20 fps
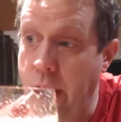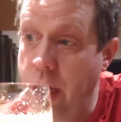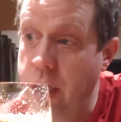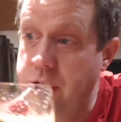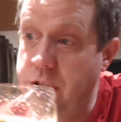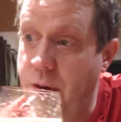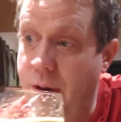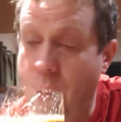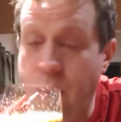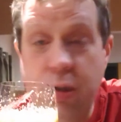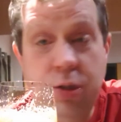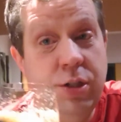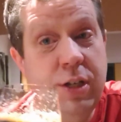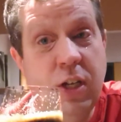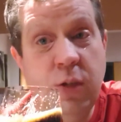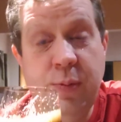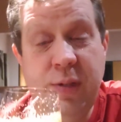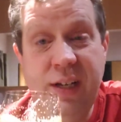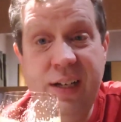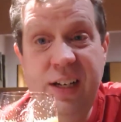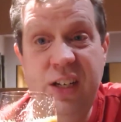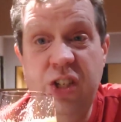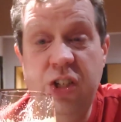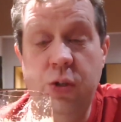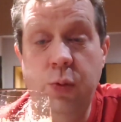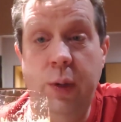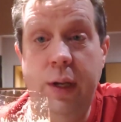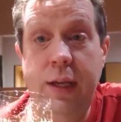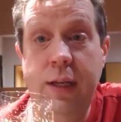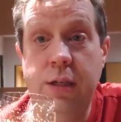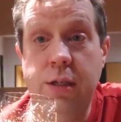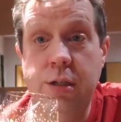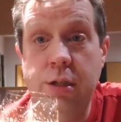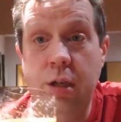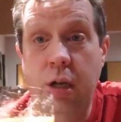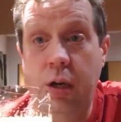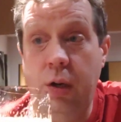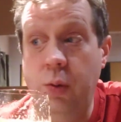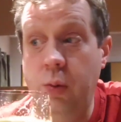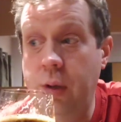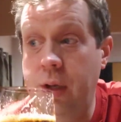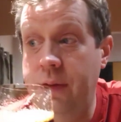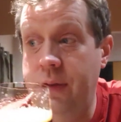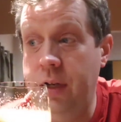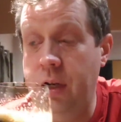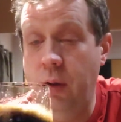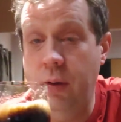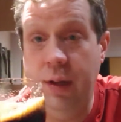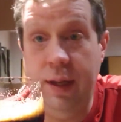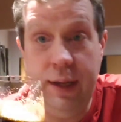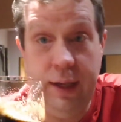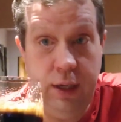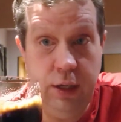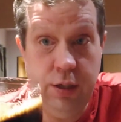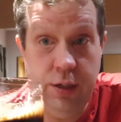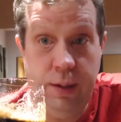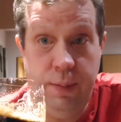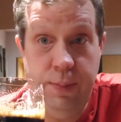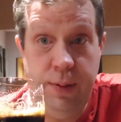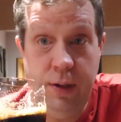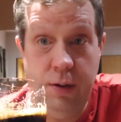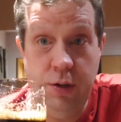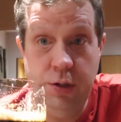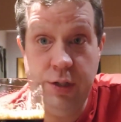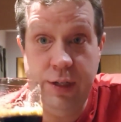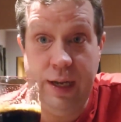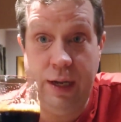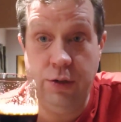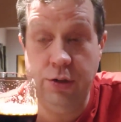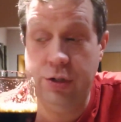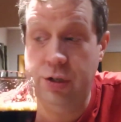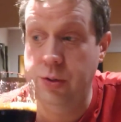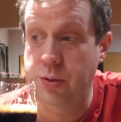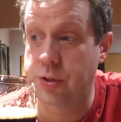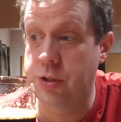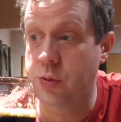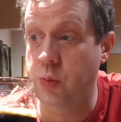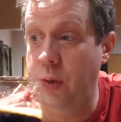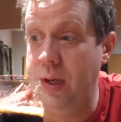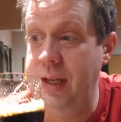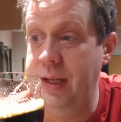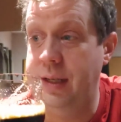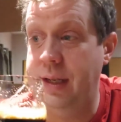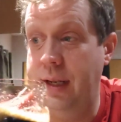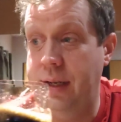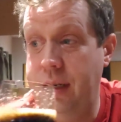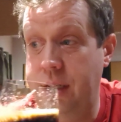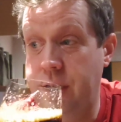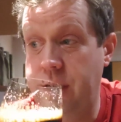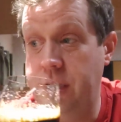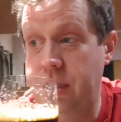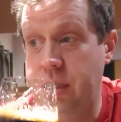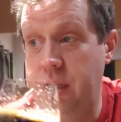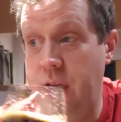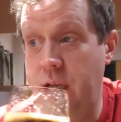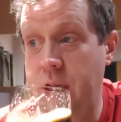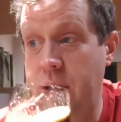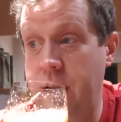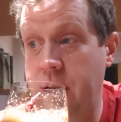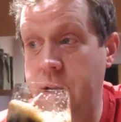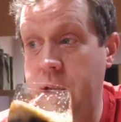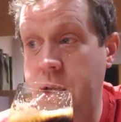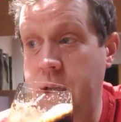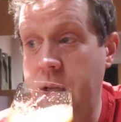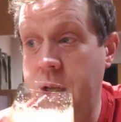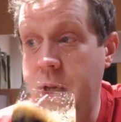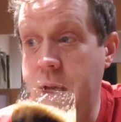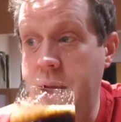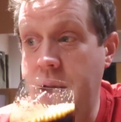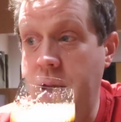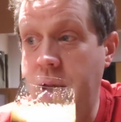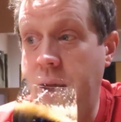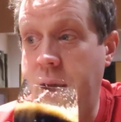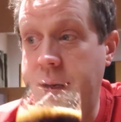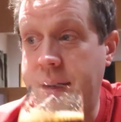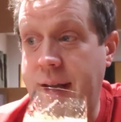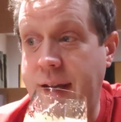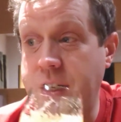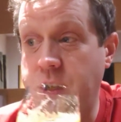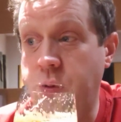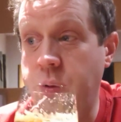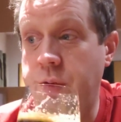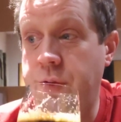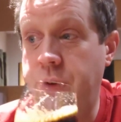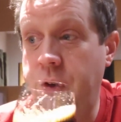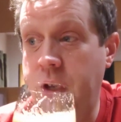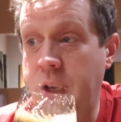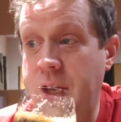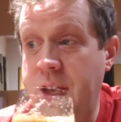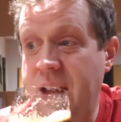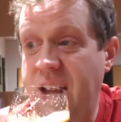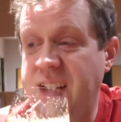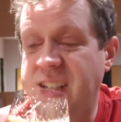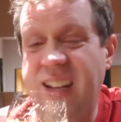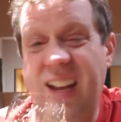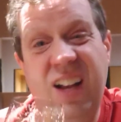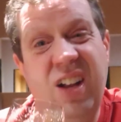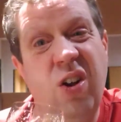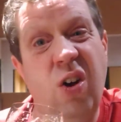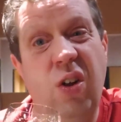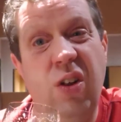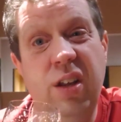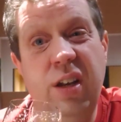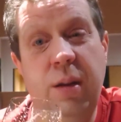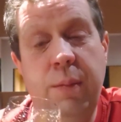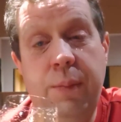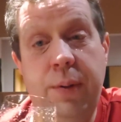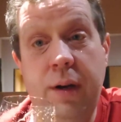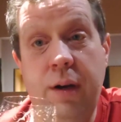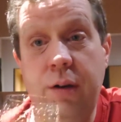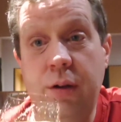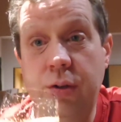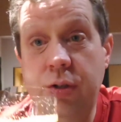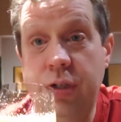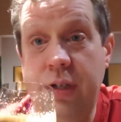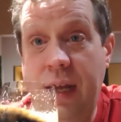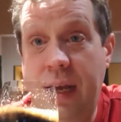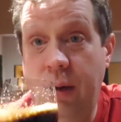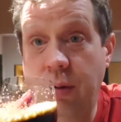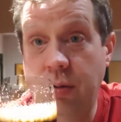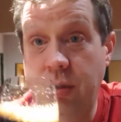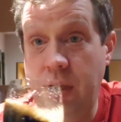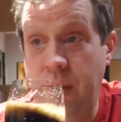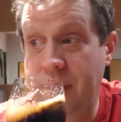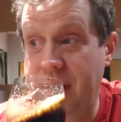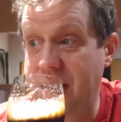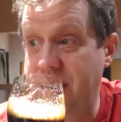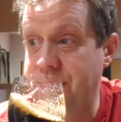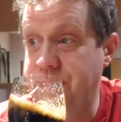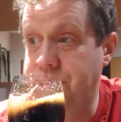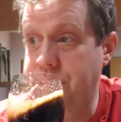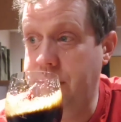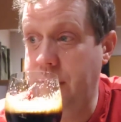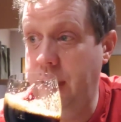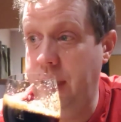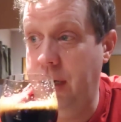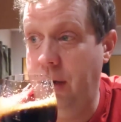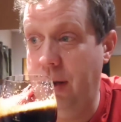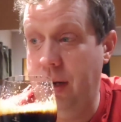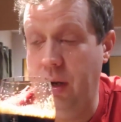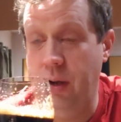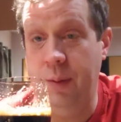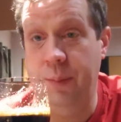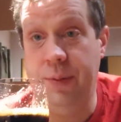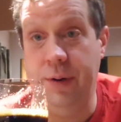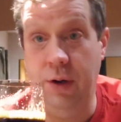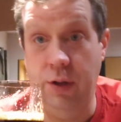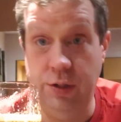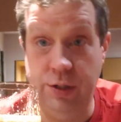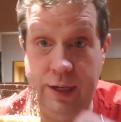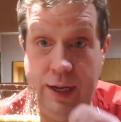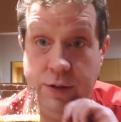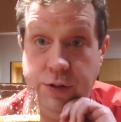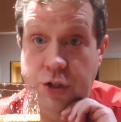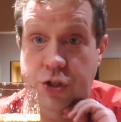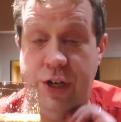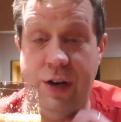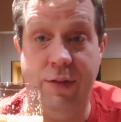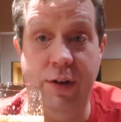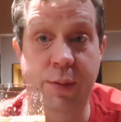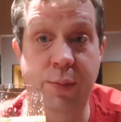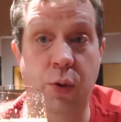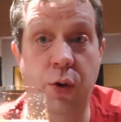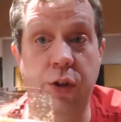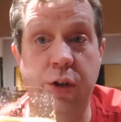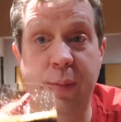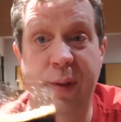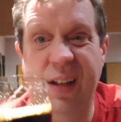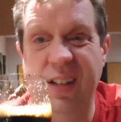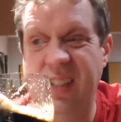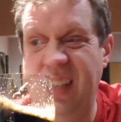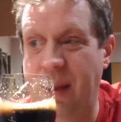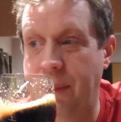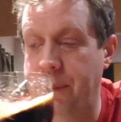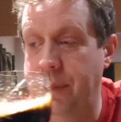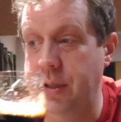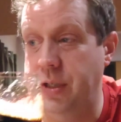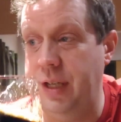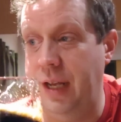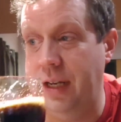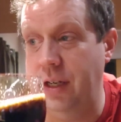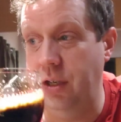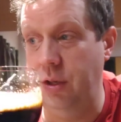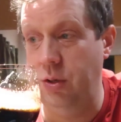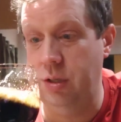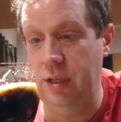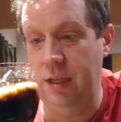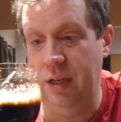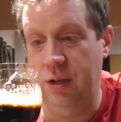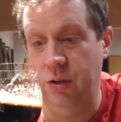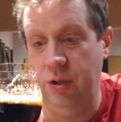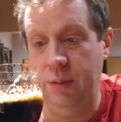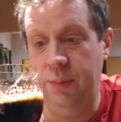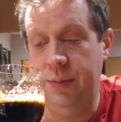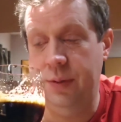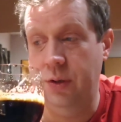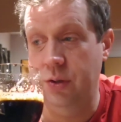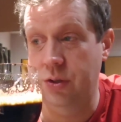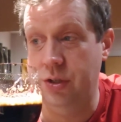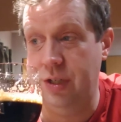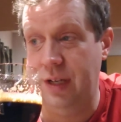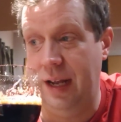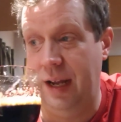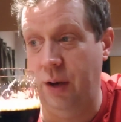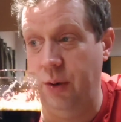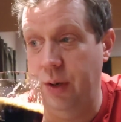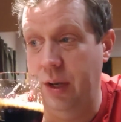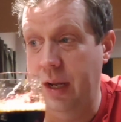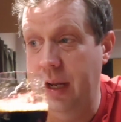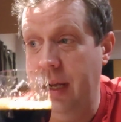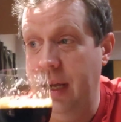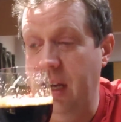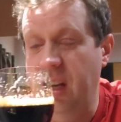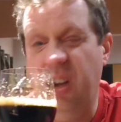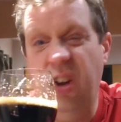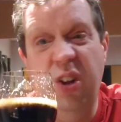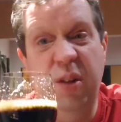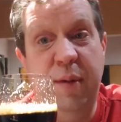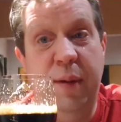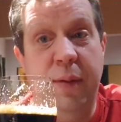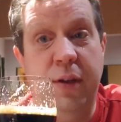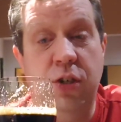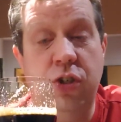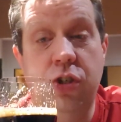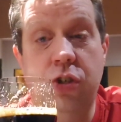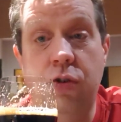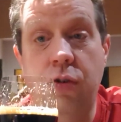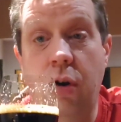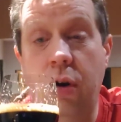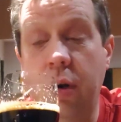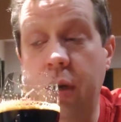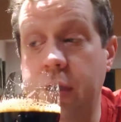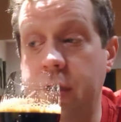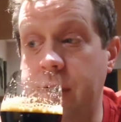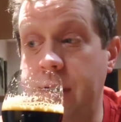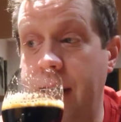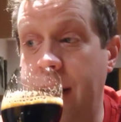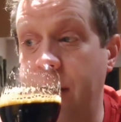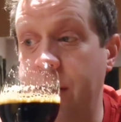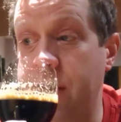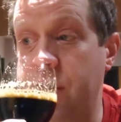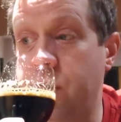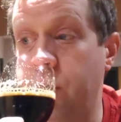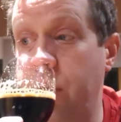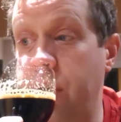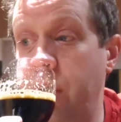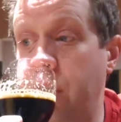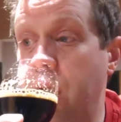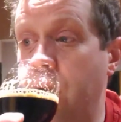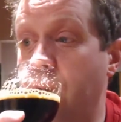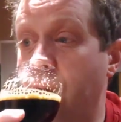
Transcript: So I wouldn't say it's particularly sweet, so if you don't like your Imperial Stouts too sweet, then this is a nice one for you. So I call it an Imperial Stout. I mean, you know, I know Imperial Stouts are generally more than about 10%, usually a good Imperial Stout. Call it maybe a strong stout, this one.